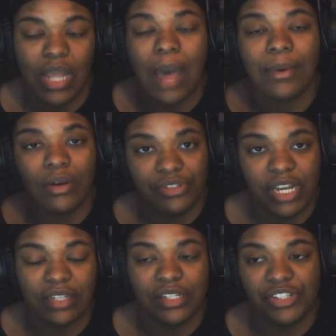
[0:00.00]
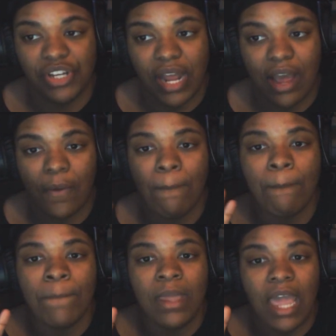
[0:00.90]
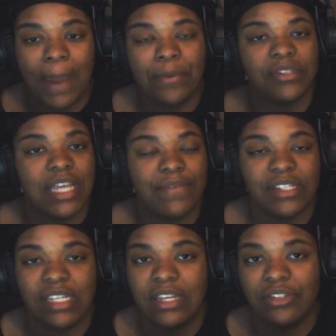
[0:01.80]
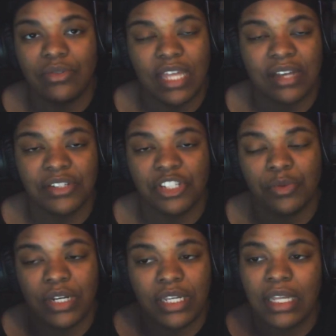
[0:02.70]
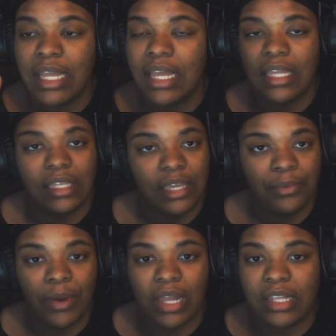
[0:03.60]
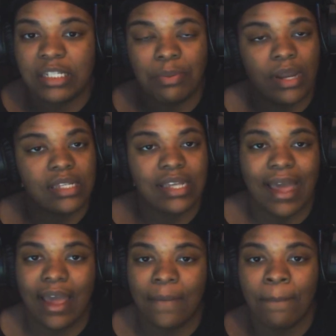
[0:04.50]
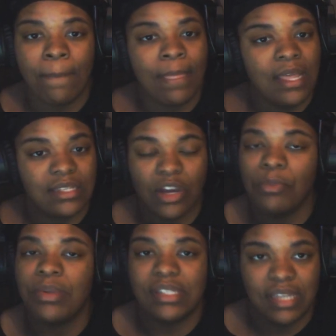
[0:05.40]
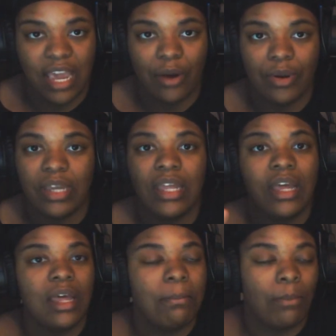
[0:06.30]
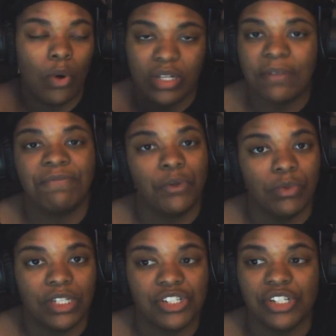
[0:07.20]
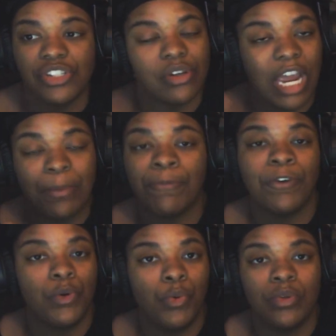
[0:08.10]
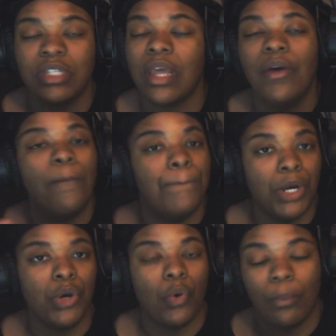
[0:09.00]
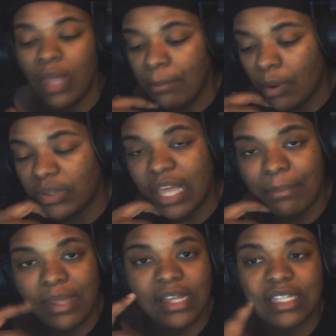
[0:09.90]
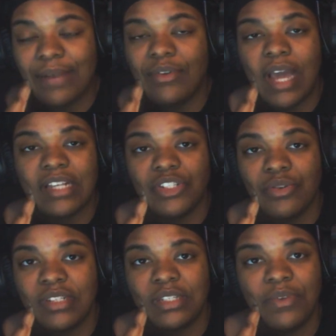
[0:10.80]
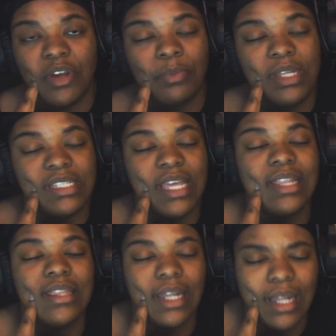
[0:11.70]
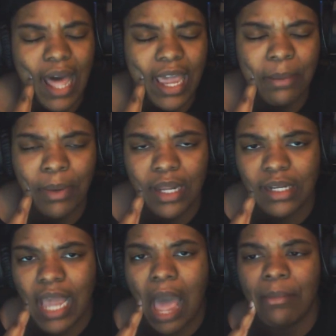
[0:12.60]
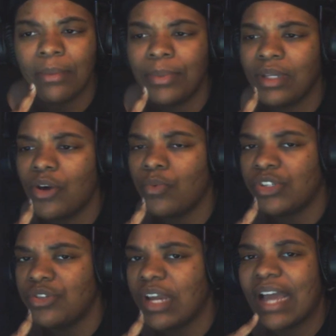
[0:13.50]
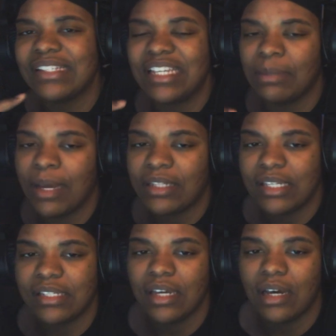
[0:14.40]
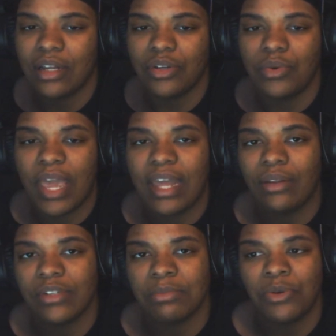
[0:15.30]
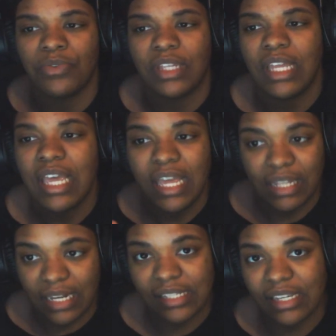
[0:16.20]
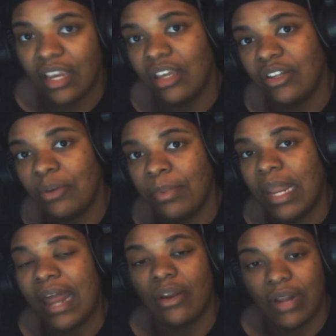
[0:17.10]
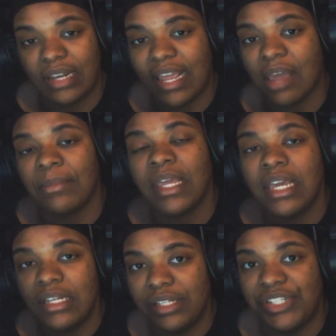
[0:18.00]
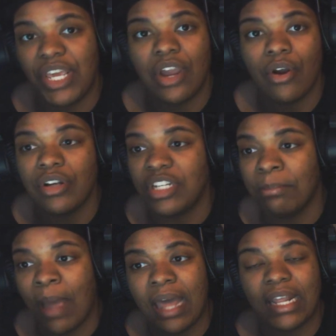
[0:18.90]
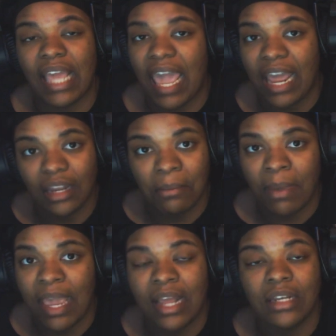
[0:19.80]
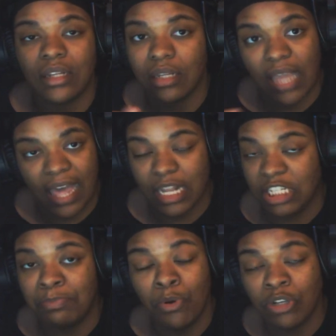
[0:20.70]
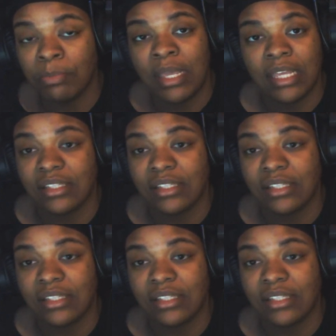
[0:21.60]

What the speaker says: I'm gonna go check this shit out. April 17th, 2020. Get ready. Springtime. It's going to be scary more than foolish because, you know, April Fools. Boom. But with that being said, if you guys enjoyed this video, please hit the like button. Comment below what you guys think about this new Antlers movie. Did it scare you a little bit? I know that damn deer demonic antler man kind of spooked me.